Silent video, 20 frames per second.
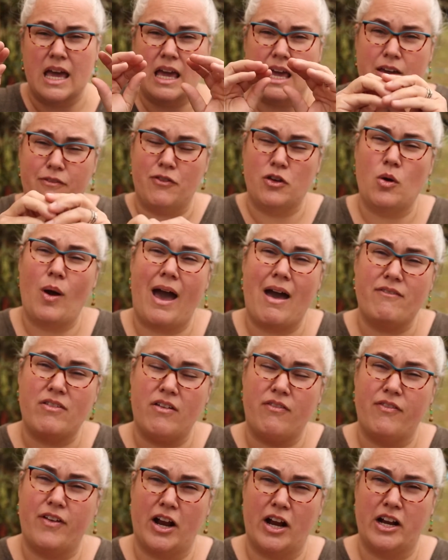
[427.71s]
If you have
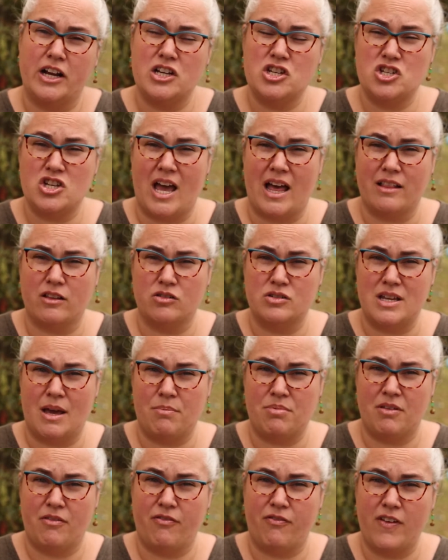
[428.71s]
a very shallow
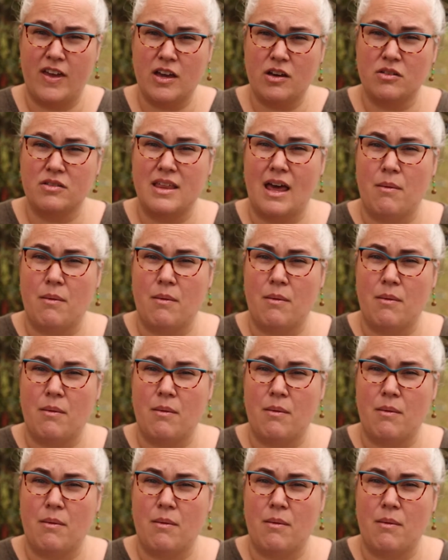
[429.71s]
depth of field,